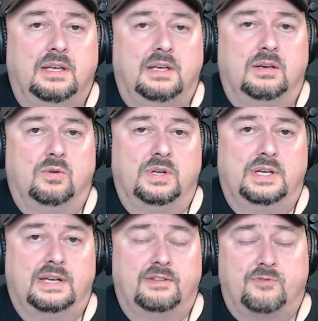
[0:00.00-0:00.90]
on
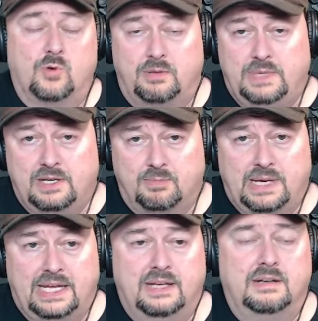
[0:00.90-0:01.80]
the 40-meter
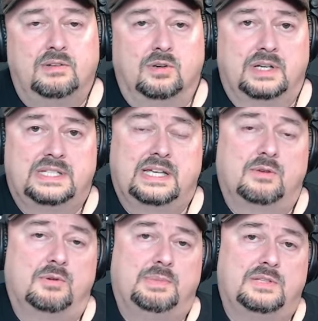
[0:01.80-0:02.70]
band, your antenna
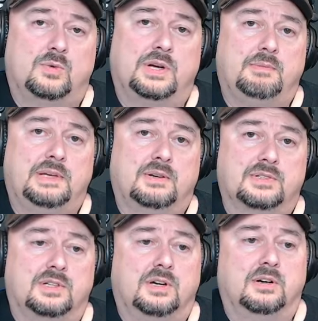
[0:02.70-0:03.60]
would be 20 meters
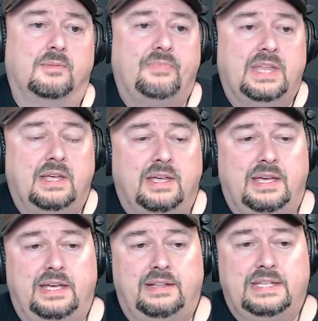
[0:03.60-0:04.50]
long.
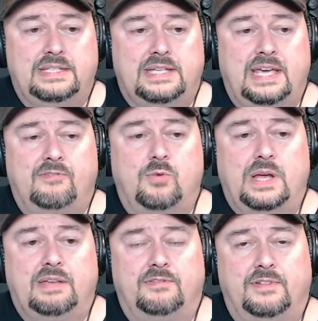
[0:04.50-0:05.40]
And these
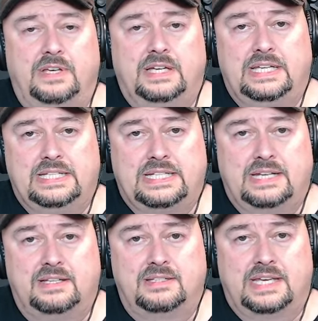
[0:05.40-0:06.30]
half-wave
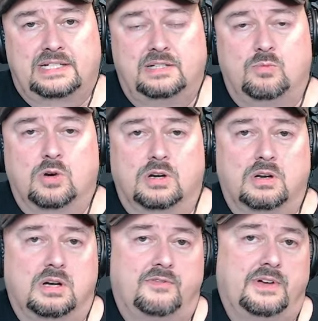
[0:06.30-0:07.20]
antennas actually work
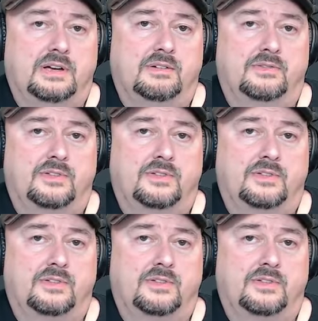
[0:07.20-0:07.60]
off of